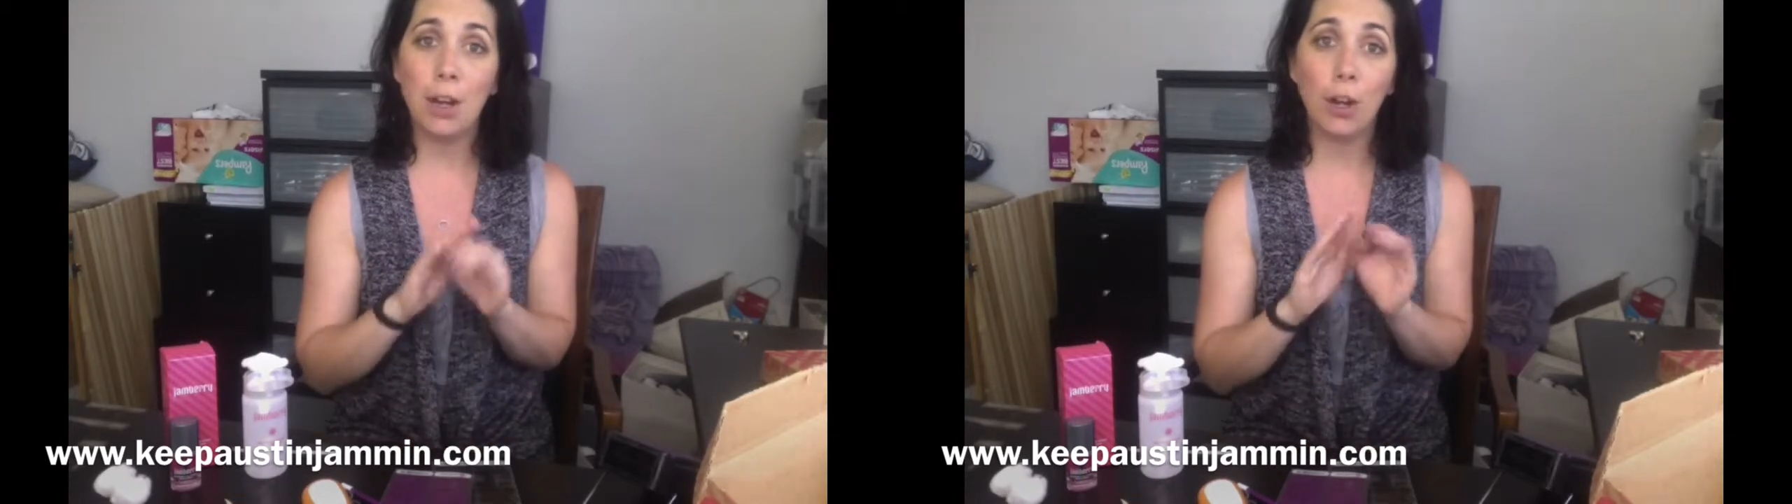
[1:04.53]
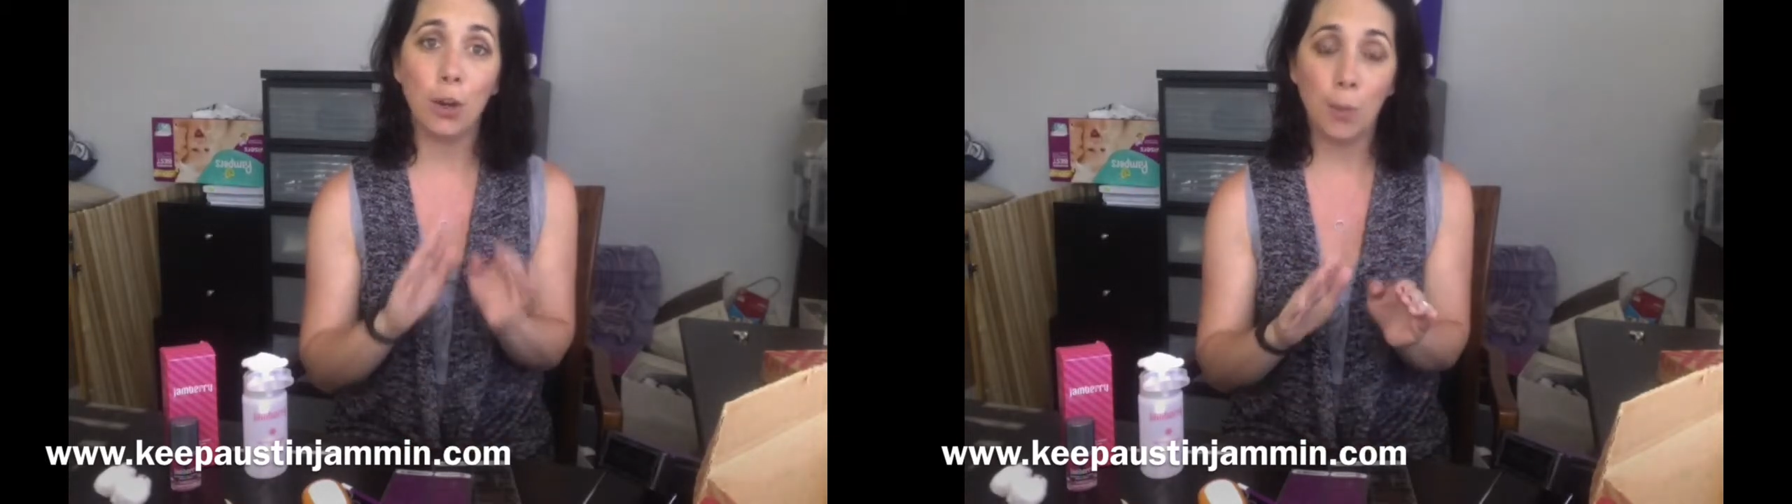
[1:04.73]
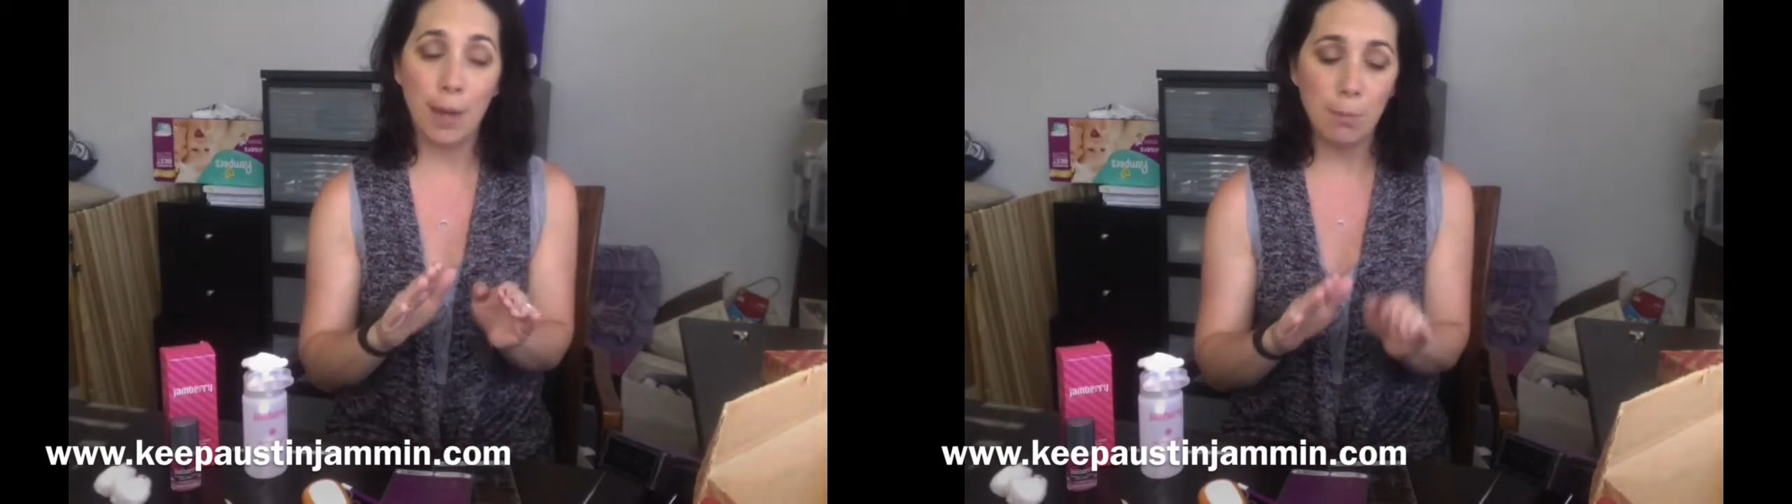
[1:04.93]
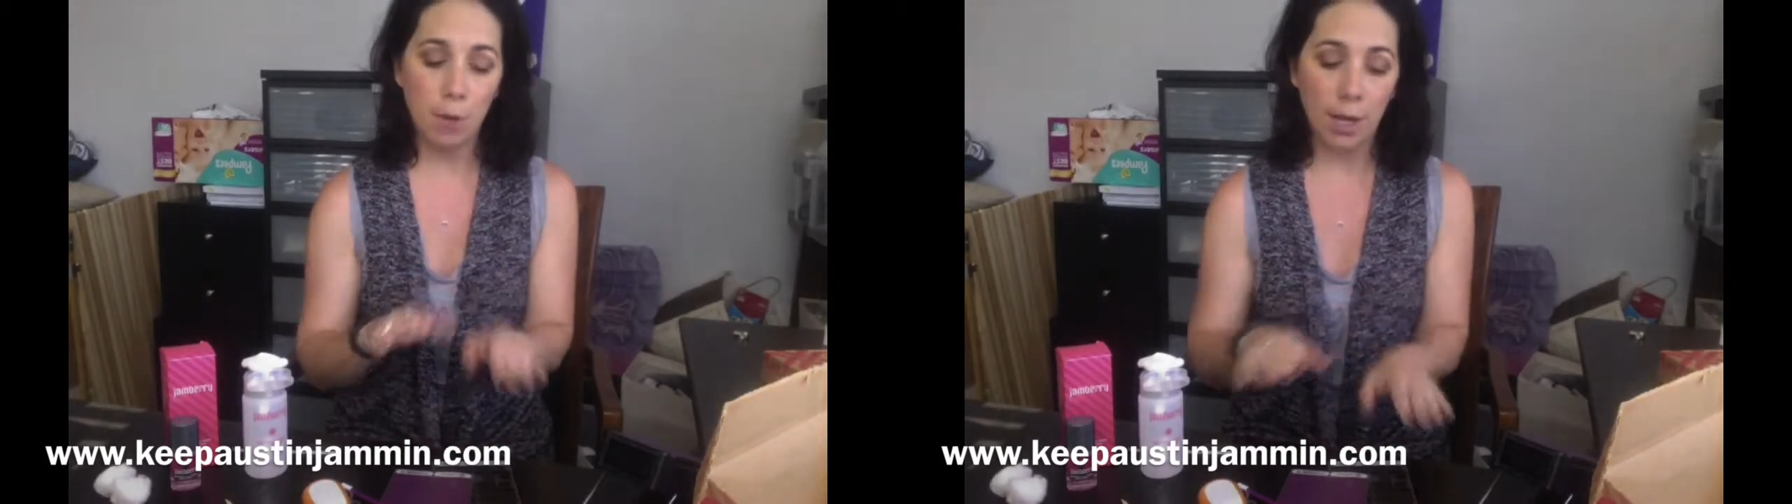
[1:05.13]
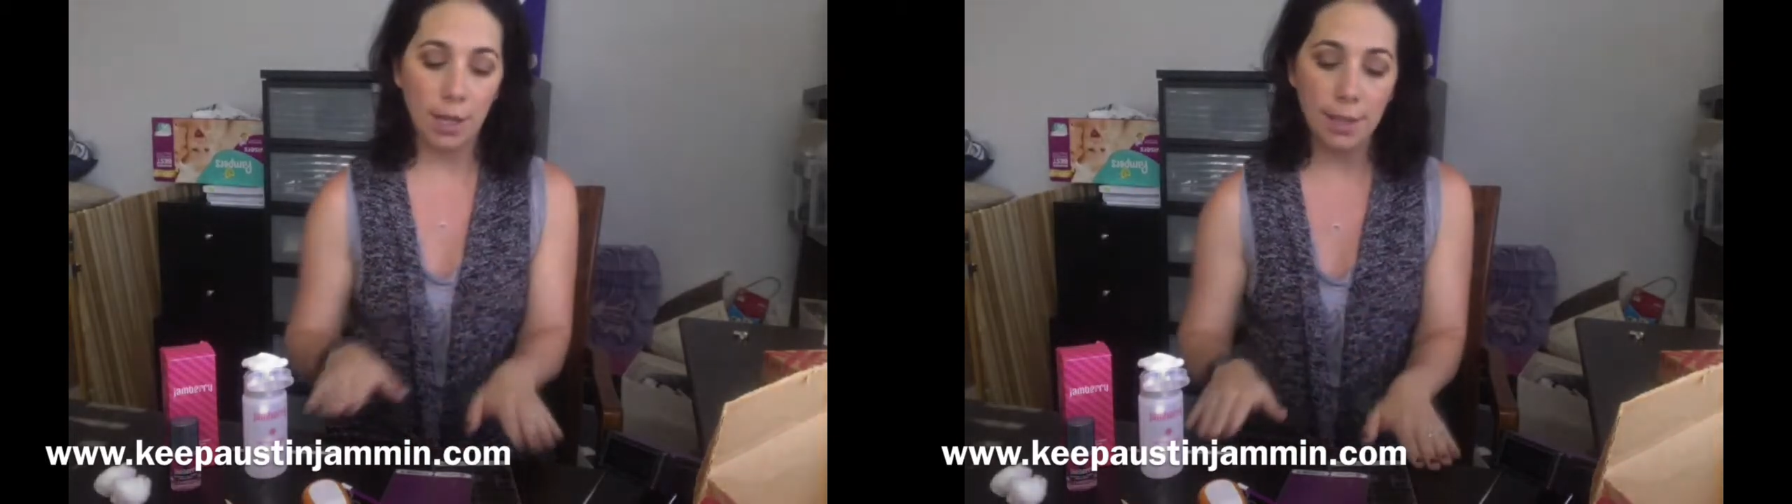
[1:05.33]
They are
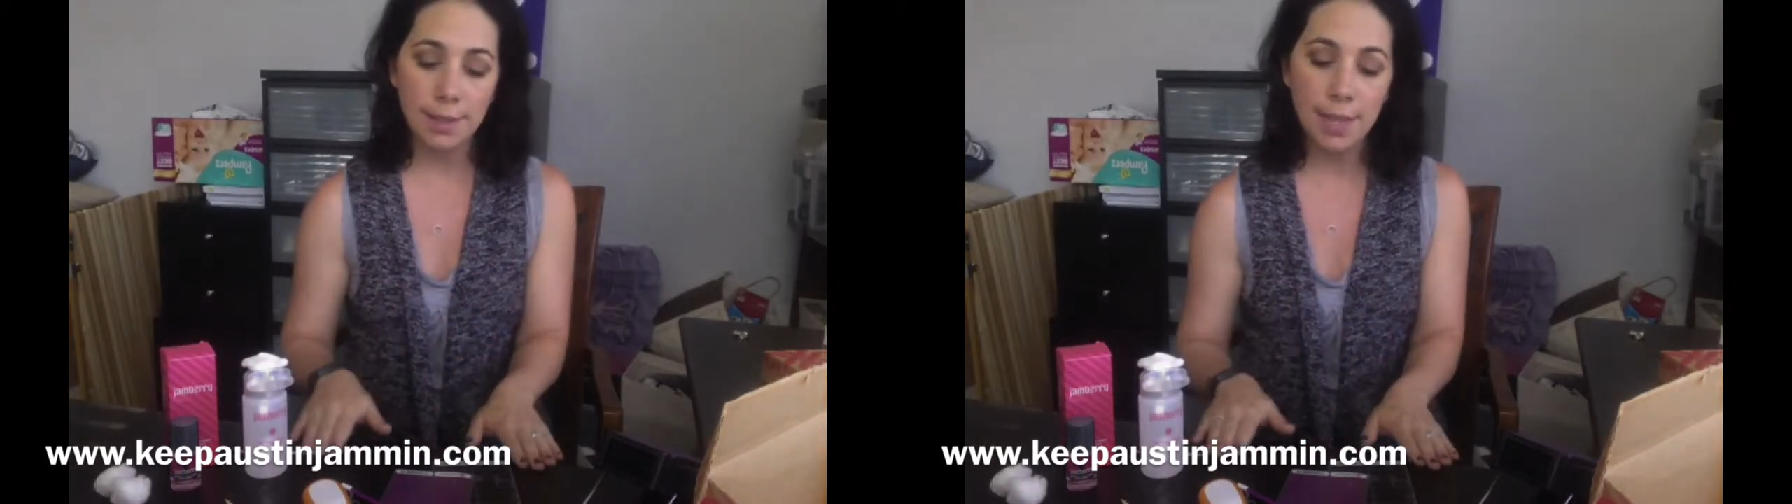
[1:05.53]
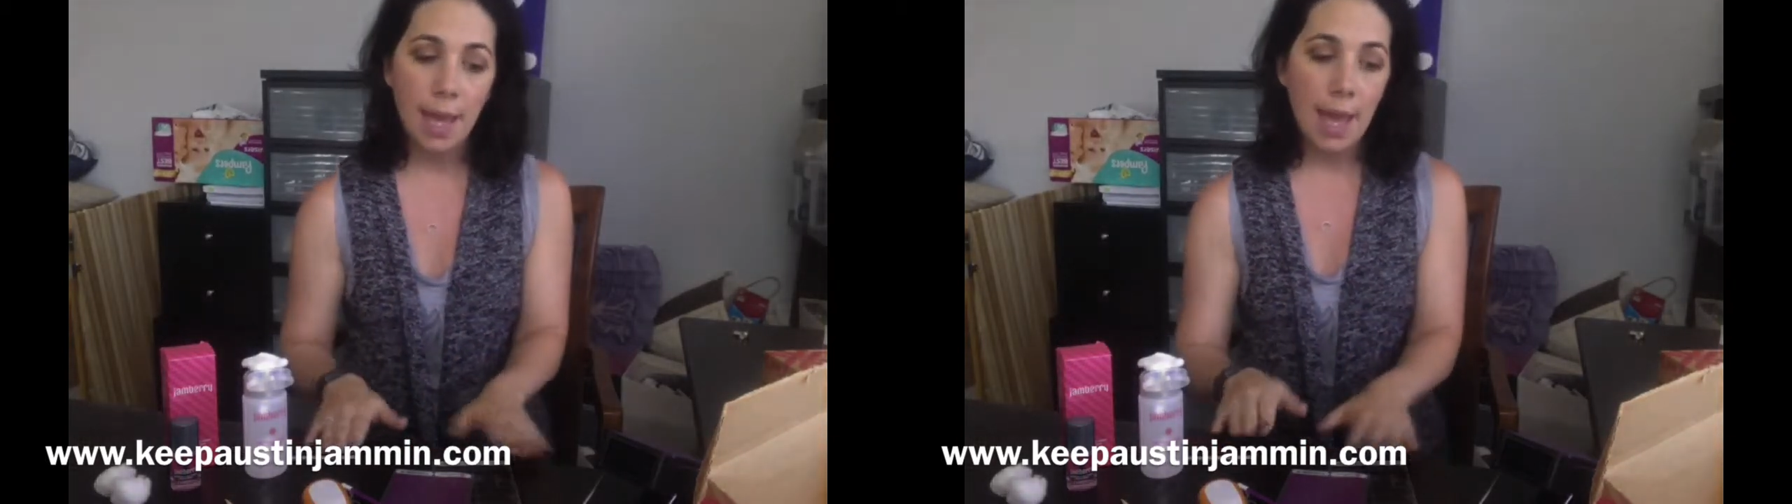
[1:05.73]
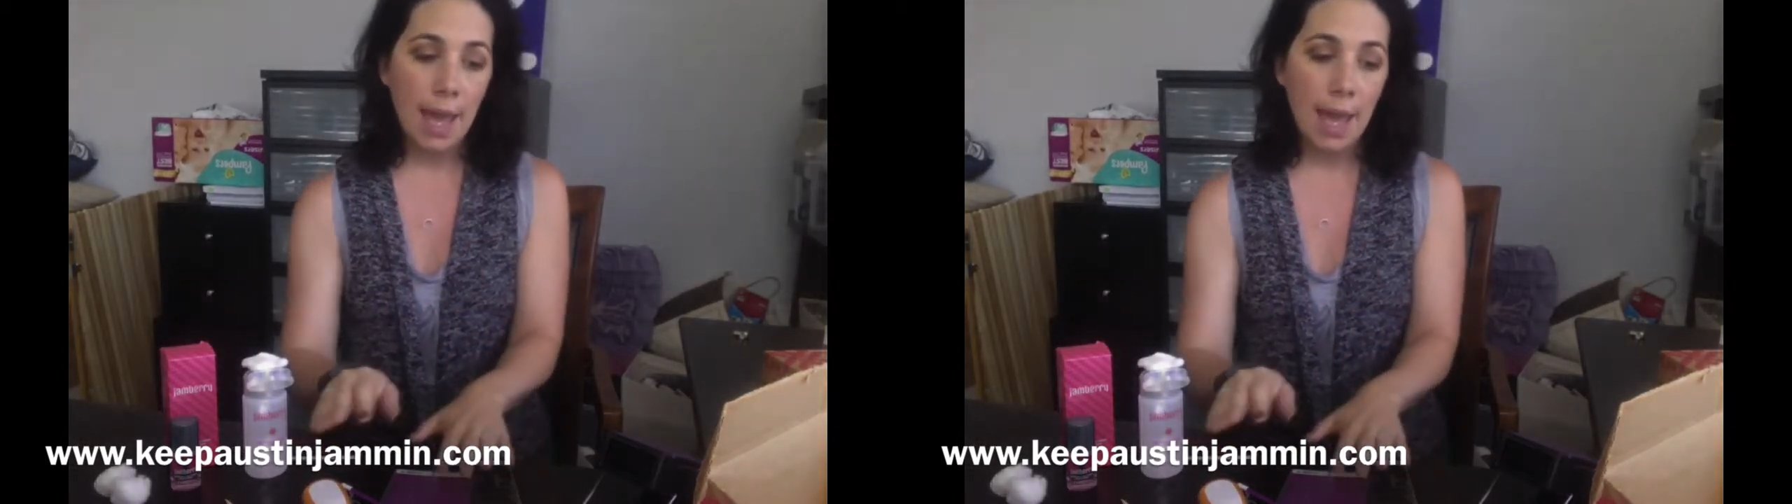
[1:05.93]
great products.